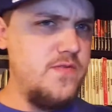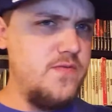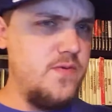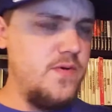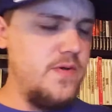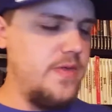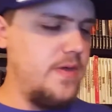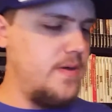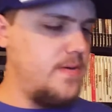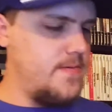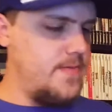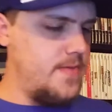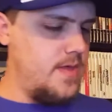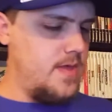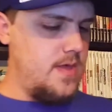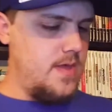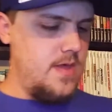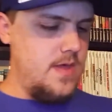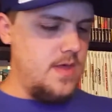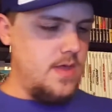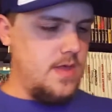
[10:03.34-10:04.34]
for though.
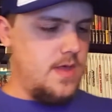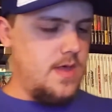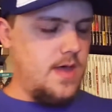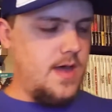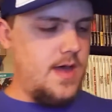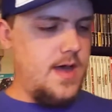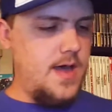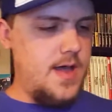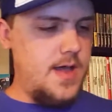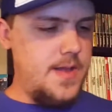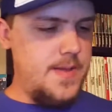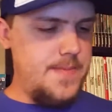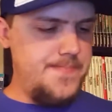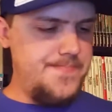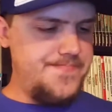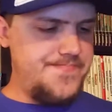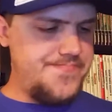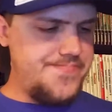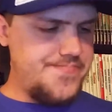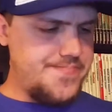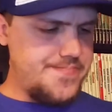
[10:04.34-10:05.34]
I
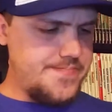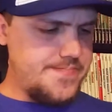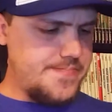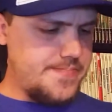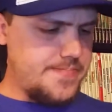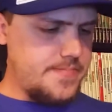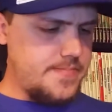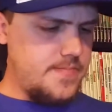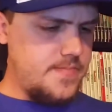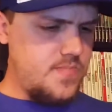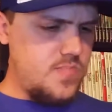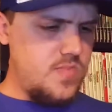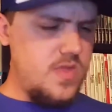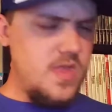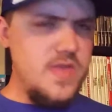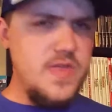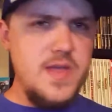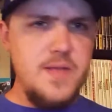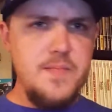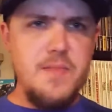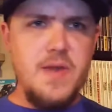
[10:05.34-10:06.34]

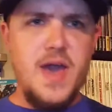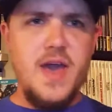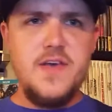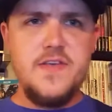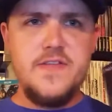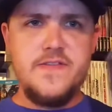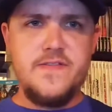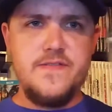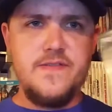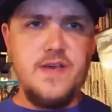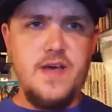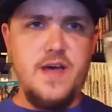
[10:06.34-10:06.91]
think Miles,